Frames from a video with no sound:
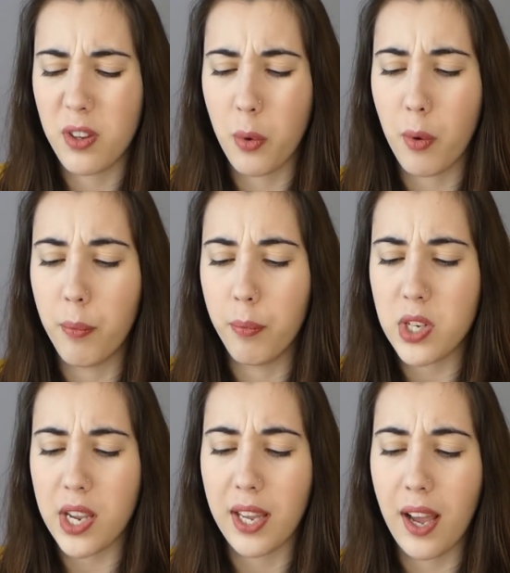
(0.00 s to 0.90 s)
They were
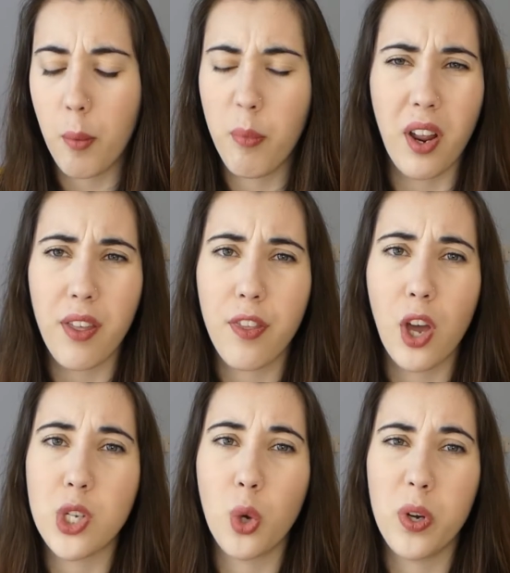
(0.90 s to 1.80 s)
taking out like
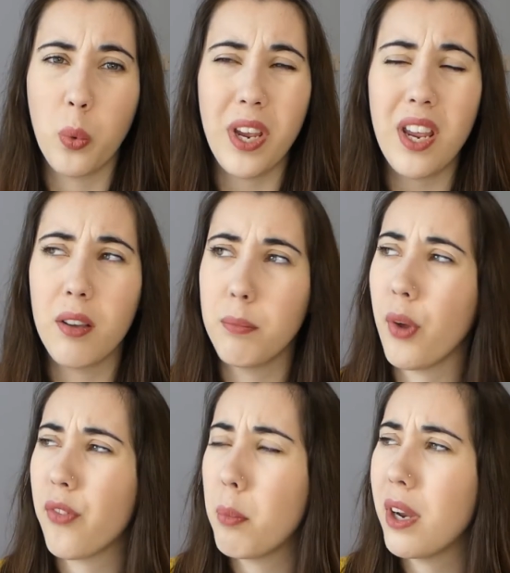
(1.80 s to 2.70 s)
30 quid a week
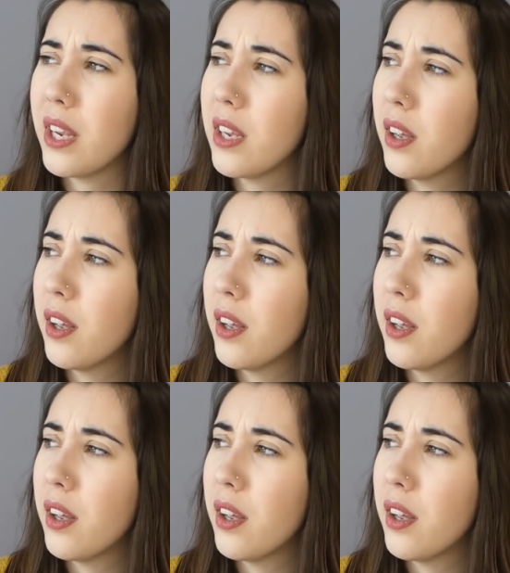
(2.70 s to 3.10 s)
possibly,